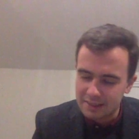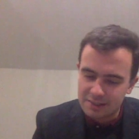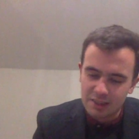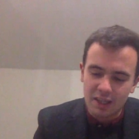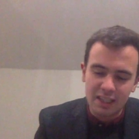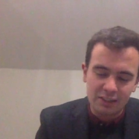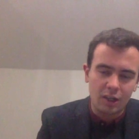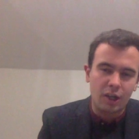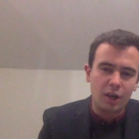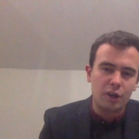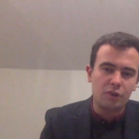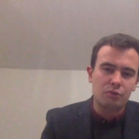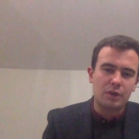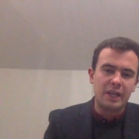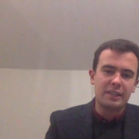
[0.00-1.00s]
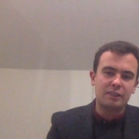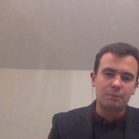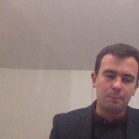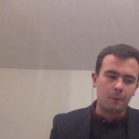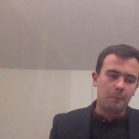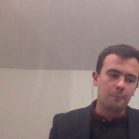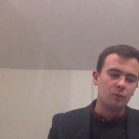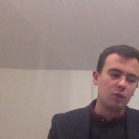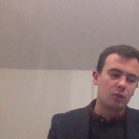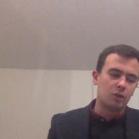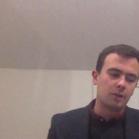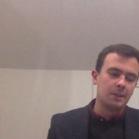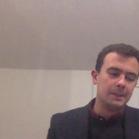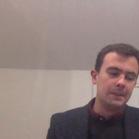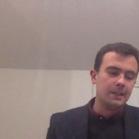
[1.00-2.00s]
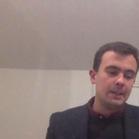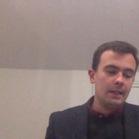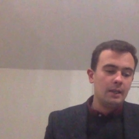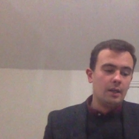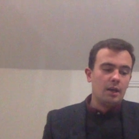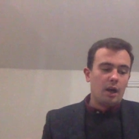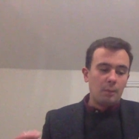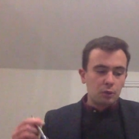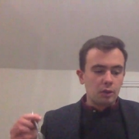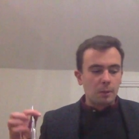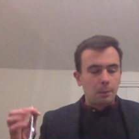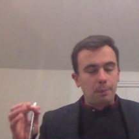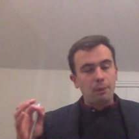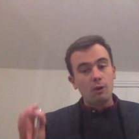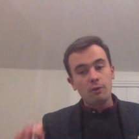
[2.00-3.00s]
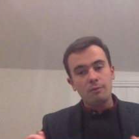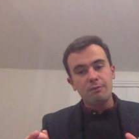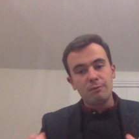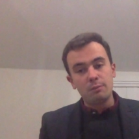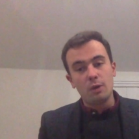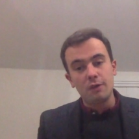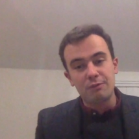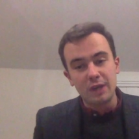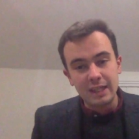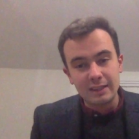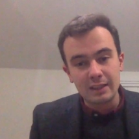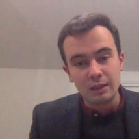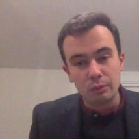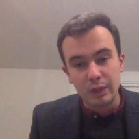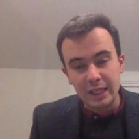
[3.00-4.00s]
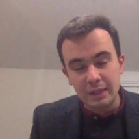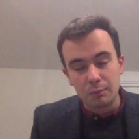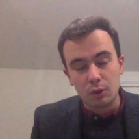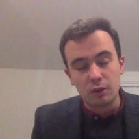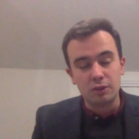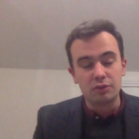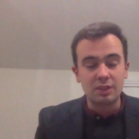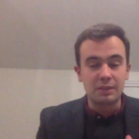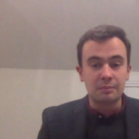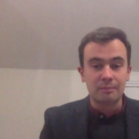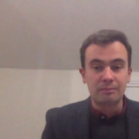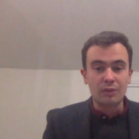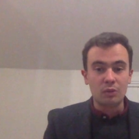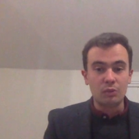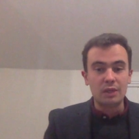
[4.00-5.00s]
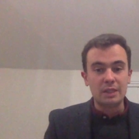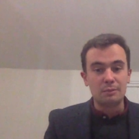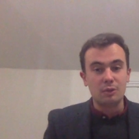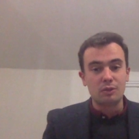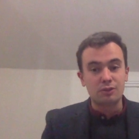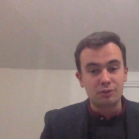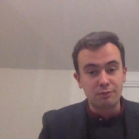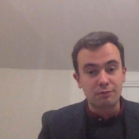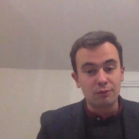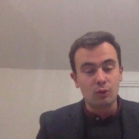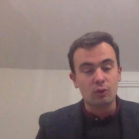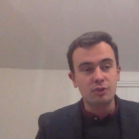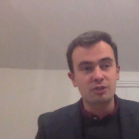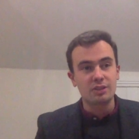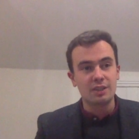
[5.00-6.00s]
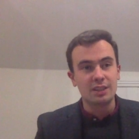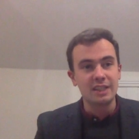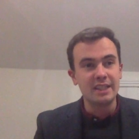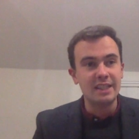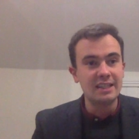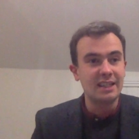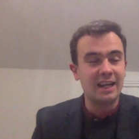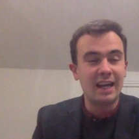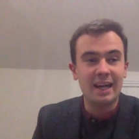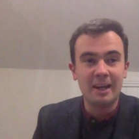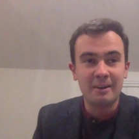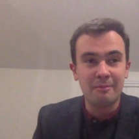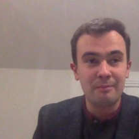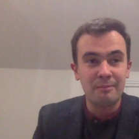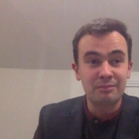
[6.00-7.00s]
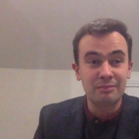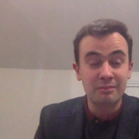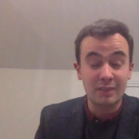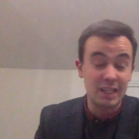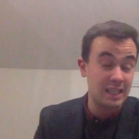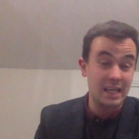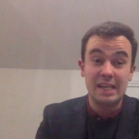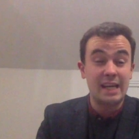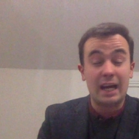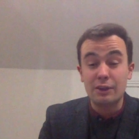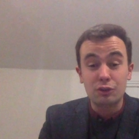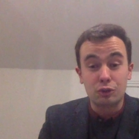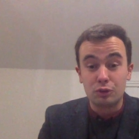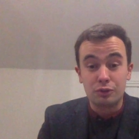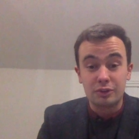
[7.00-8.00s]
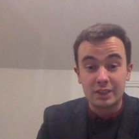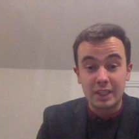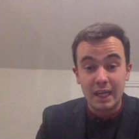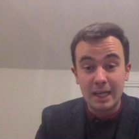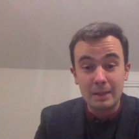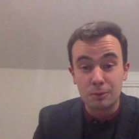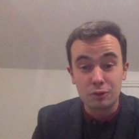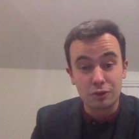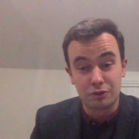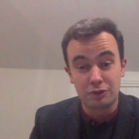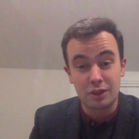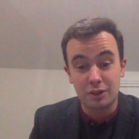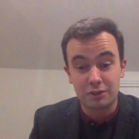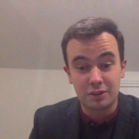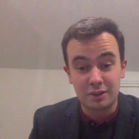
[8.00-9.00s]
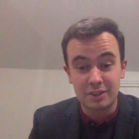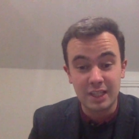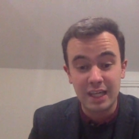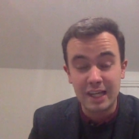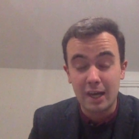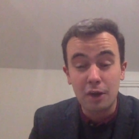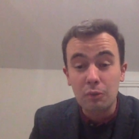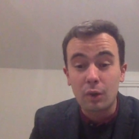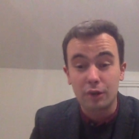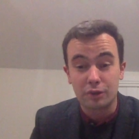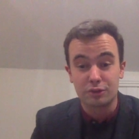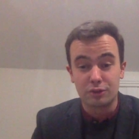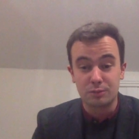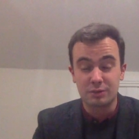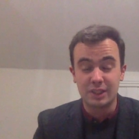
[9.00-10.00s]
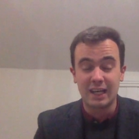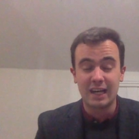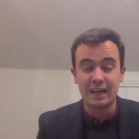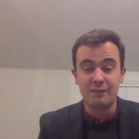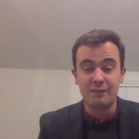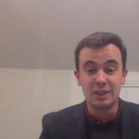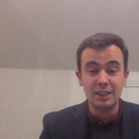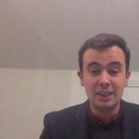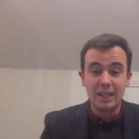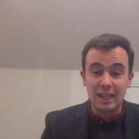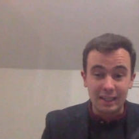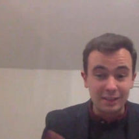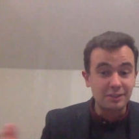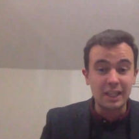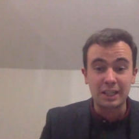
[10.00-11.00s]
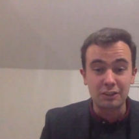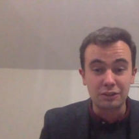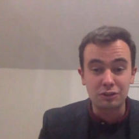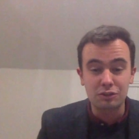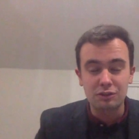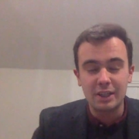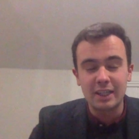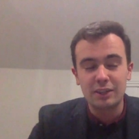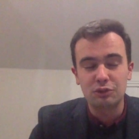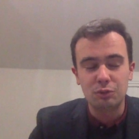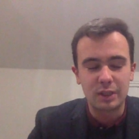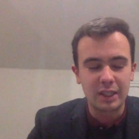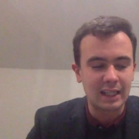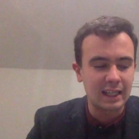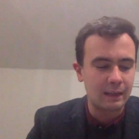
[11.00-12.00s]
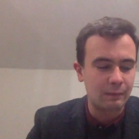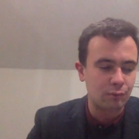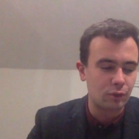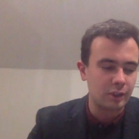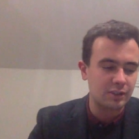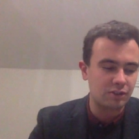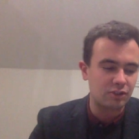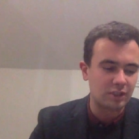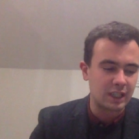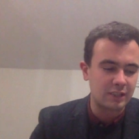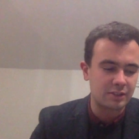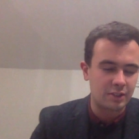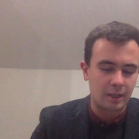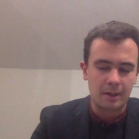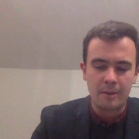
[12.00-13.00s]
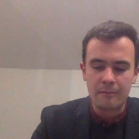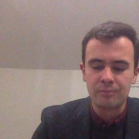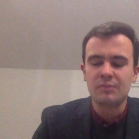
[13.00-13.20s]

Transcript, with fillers: it's a, it's a hard race, but look. I'm going to put my faith in Willie Mullins, and Willie Mullins, unfortunately, um, he, he, had a good day, but just not the day I wanted him to have. Uh, second strings, winning left, right, and centre.